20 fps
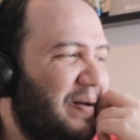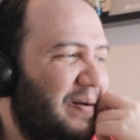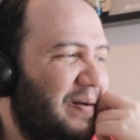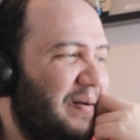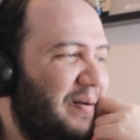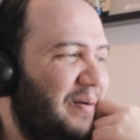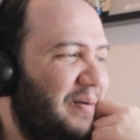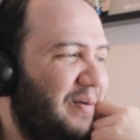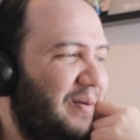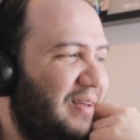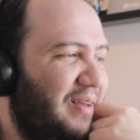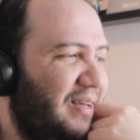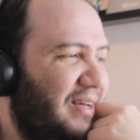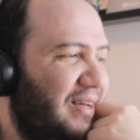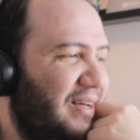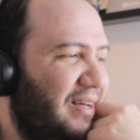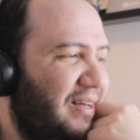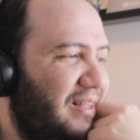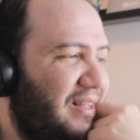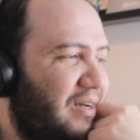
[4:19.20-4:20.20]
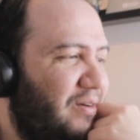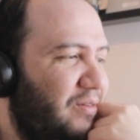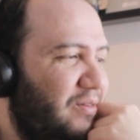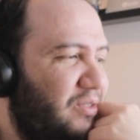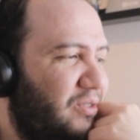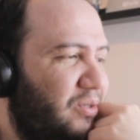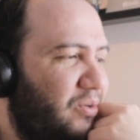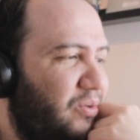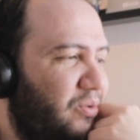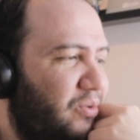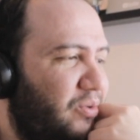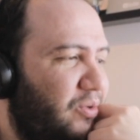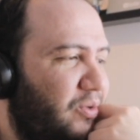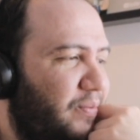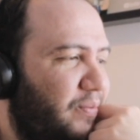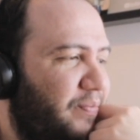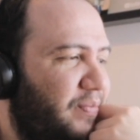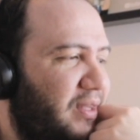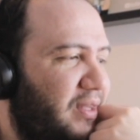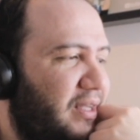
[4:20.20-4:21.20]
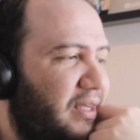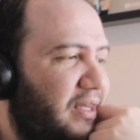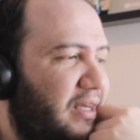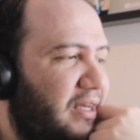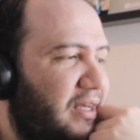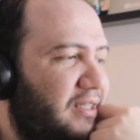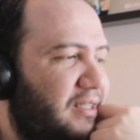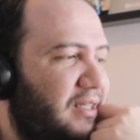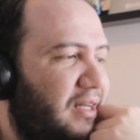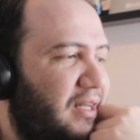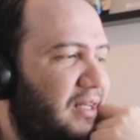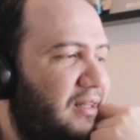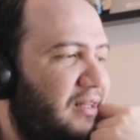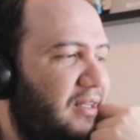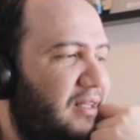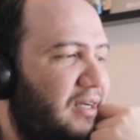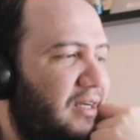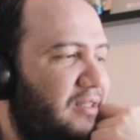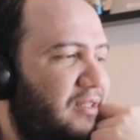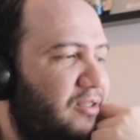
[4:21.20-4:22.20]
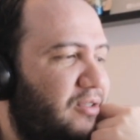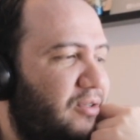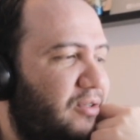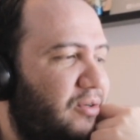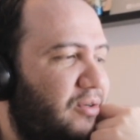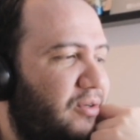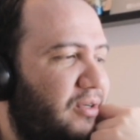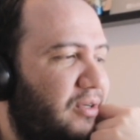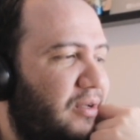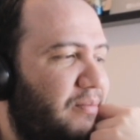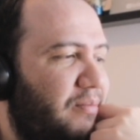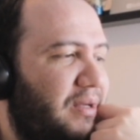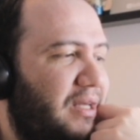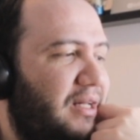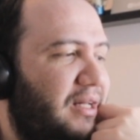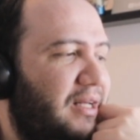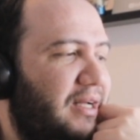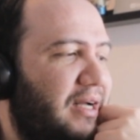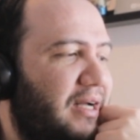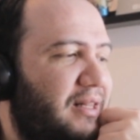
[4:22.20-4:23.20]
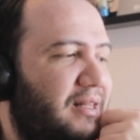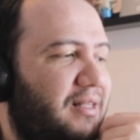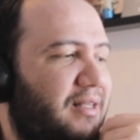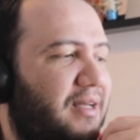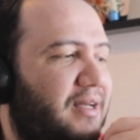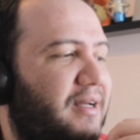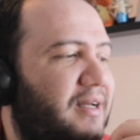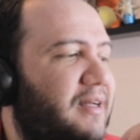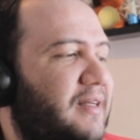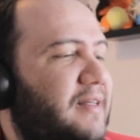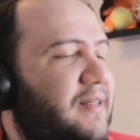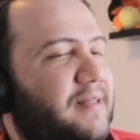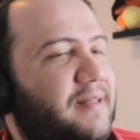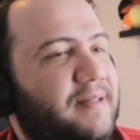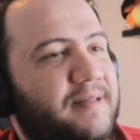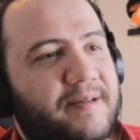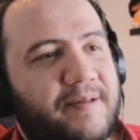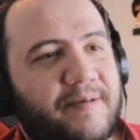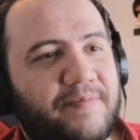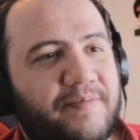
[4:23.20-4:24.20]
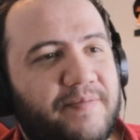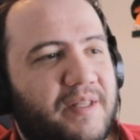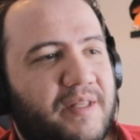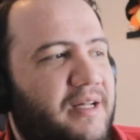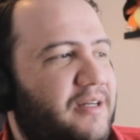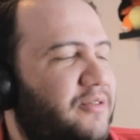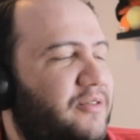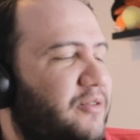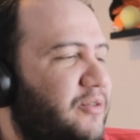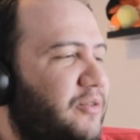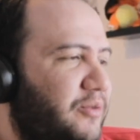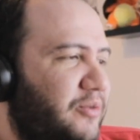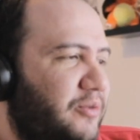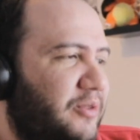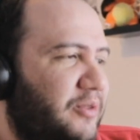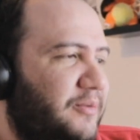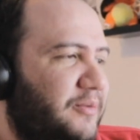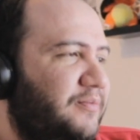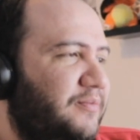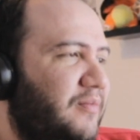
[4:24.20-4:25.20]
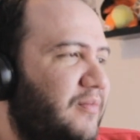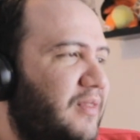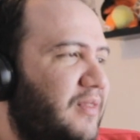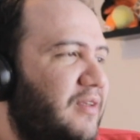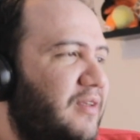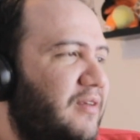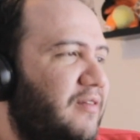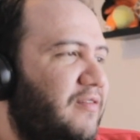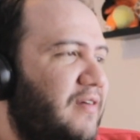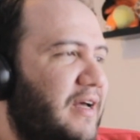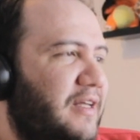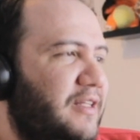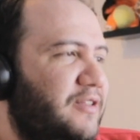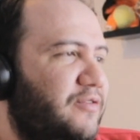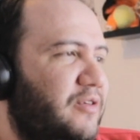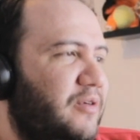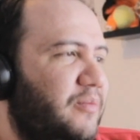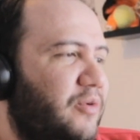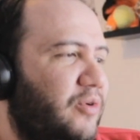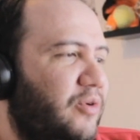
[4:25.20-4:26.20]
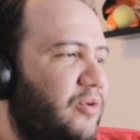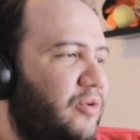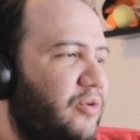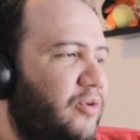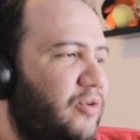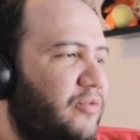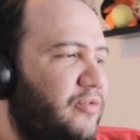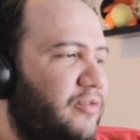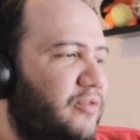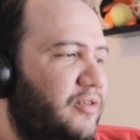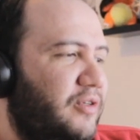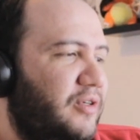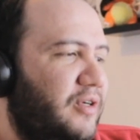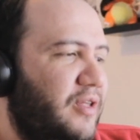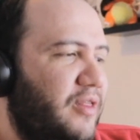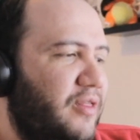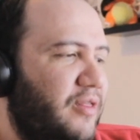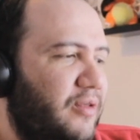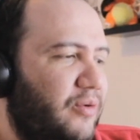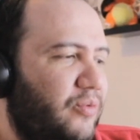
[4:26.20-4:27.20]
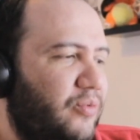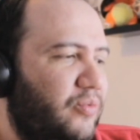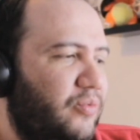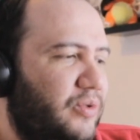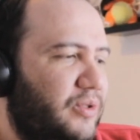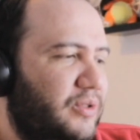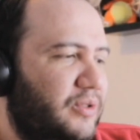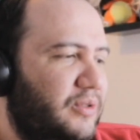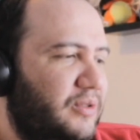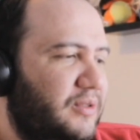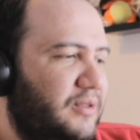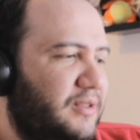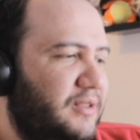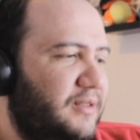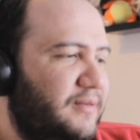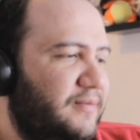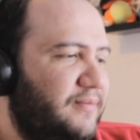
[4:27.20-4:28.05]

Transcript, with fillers: Okay, that was so cool. Excelente canción, me encanta. That is so cool. Fans from all over the world.